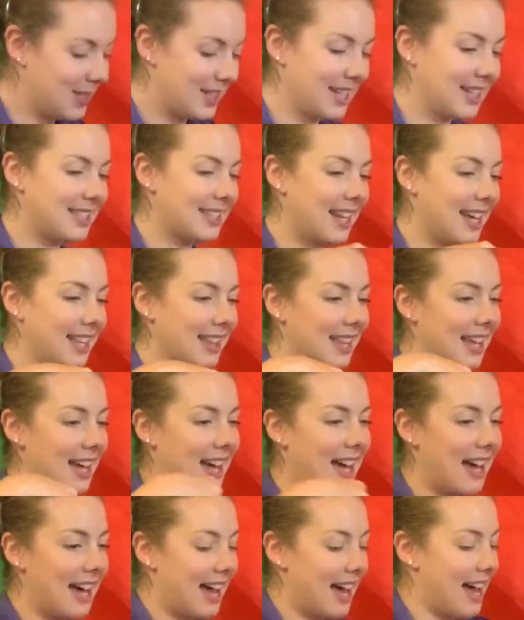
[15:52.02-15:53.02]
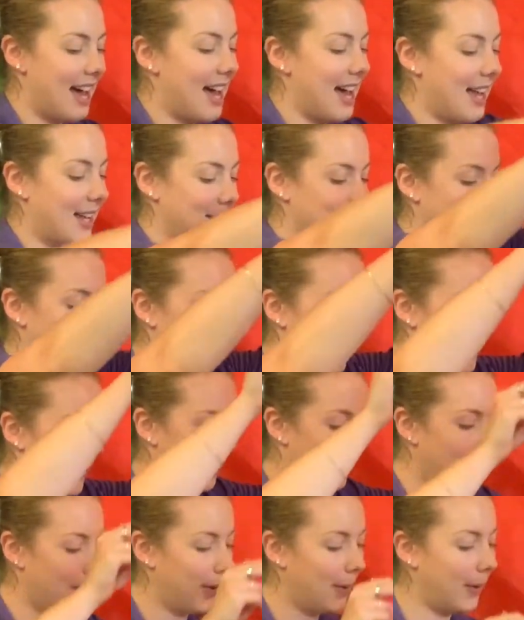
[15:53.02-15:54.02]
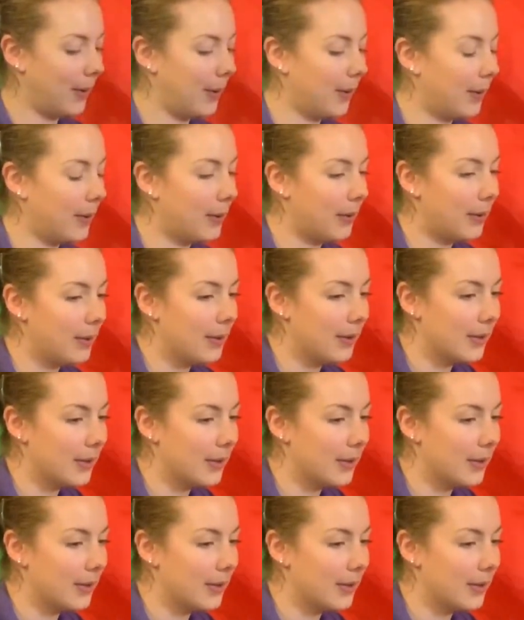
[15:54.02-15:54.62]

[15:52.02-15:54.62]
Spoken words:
Just like that. Uh-oh.